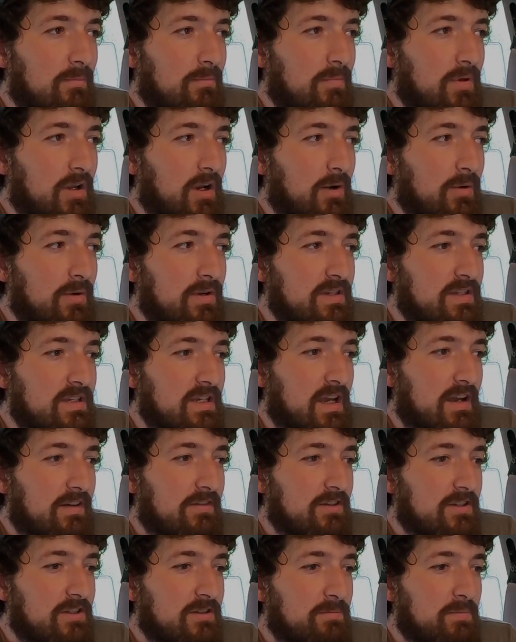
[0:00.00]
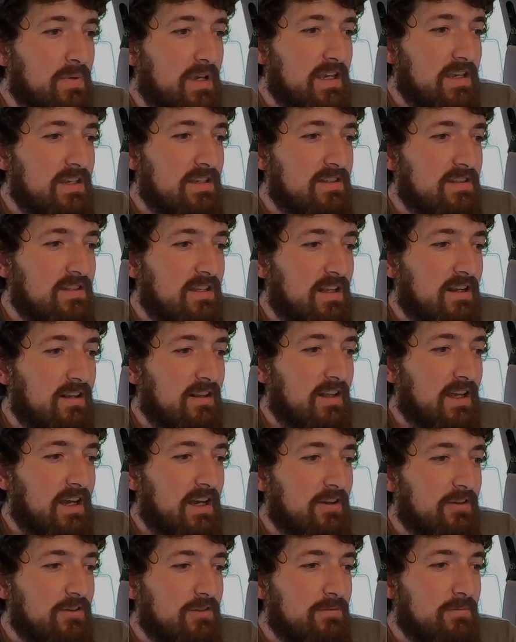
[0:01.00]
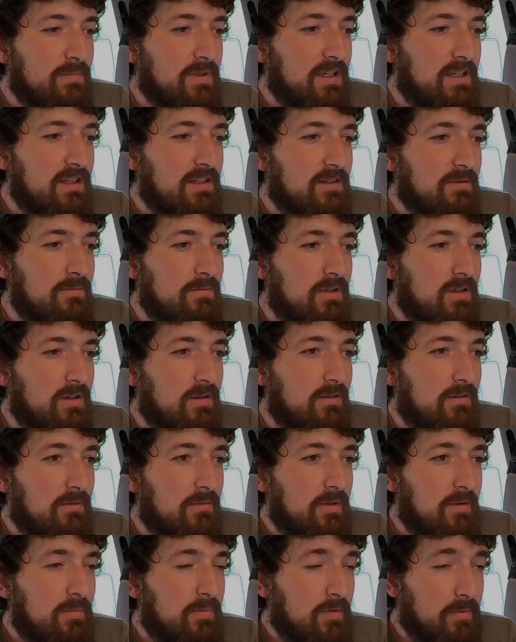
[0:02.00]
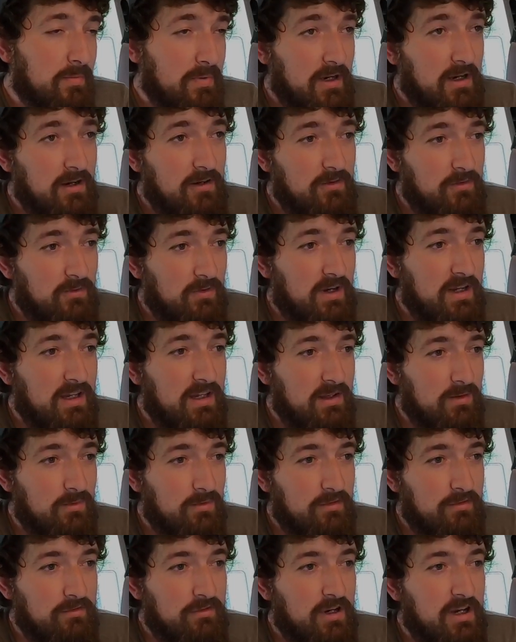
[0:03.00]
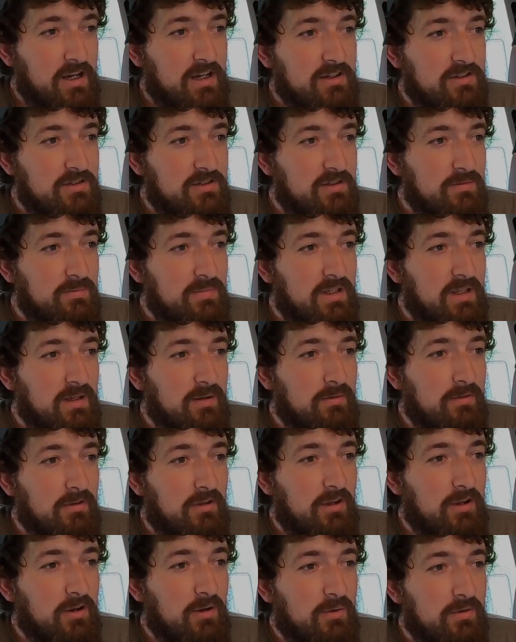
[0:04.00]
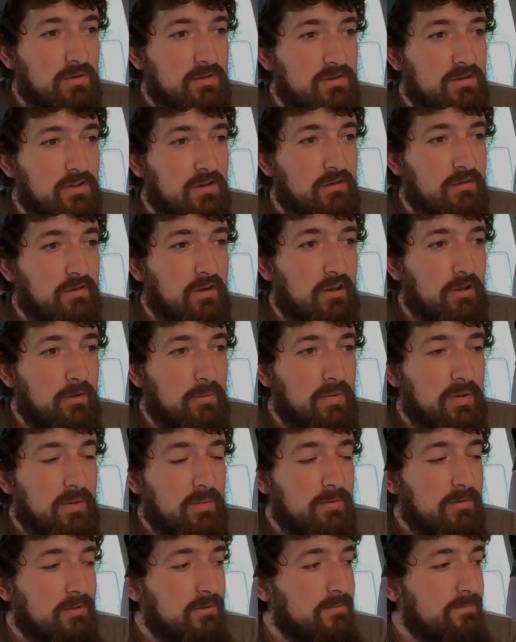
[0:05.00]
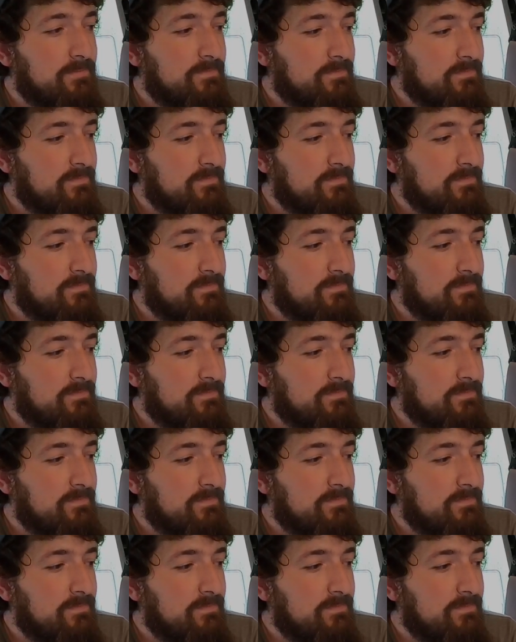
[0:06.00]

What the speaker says: but always have a space that allows me to be able to be prepared and ready and refreshed to be able to go and serve other people.